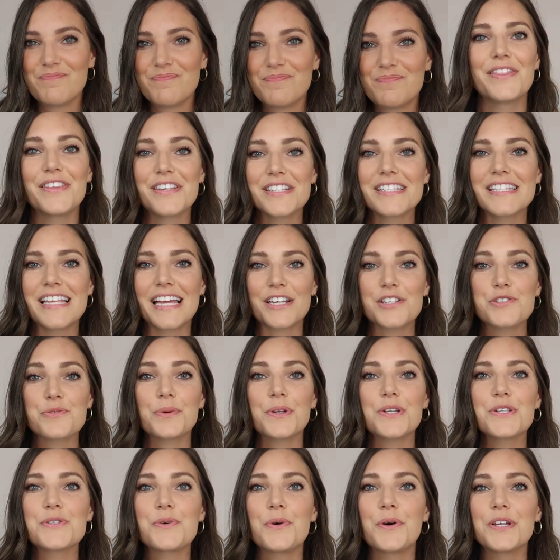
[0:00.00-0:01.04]
This next
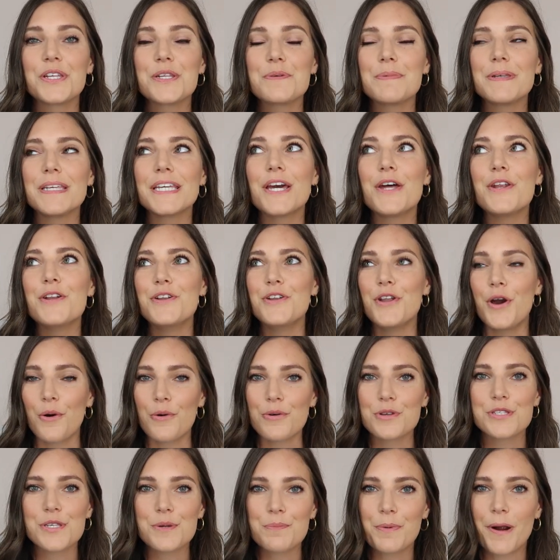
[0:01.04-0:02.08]
one is going to be
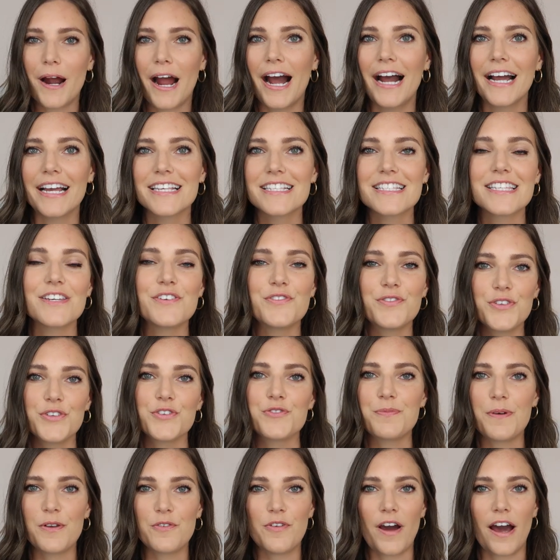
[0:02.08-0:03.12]
no surprise if
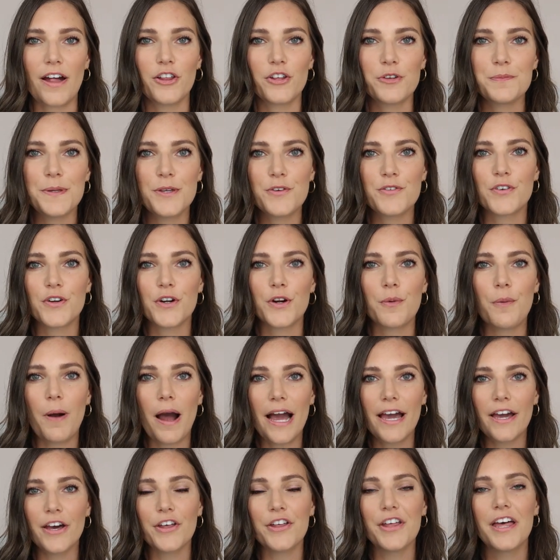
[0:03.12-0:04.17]
you've been following me for a
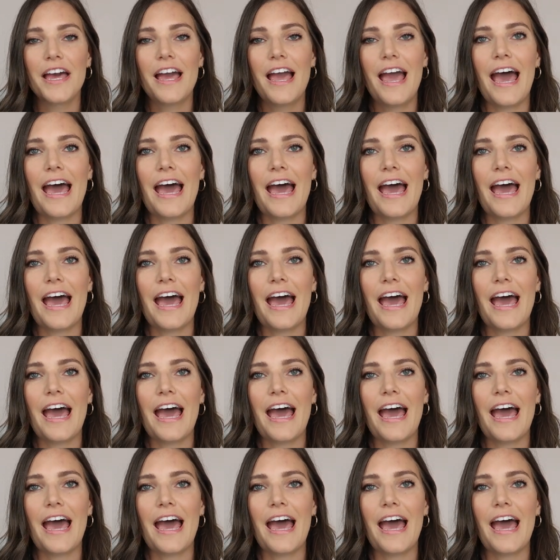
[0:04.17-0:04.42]
while,